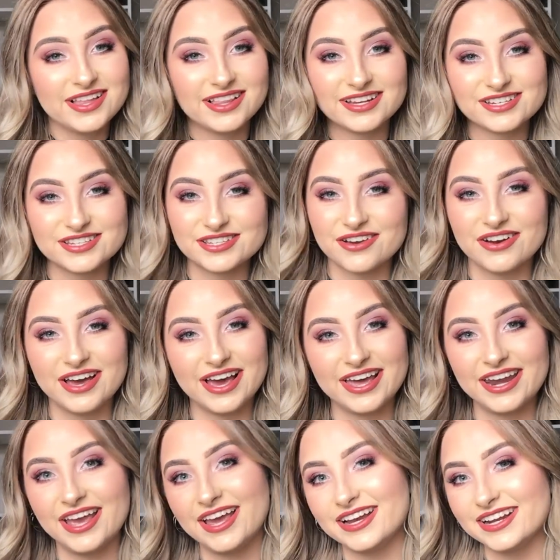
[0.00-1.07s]
let's just go
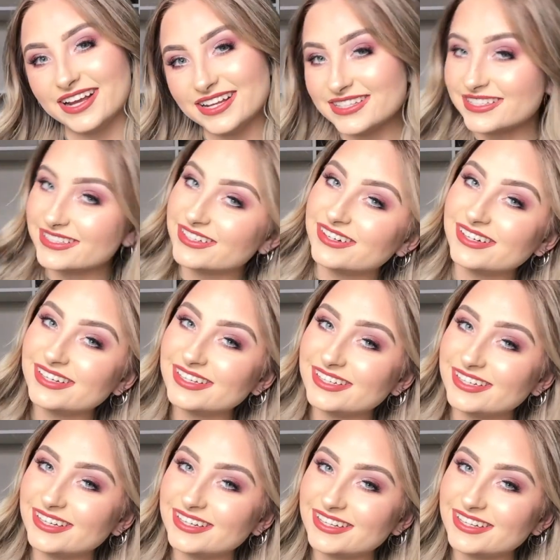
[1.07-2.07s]
ahead and get started.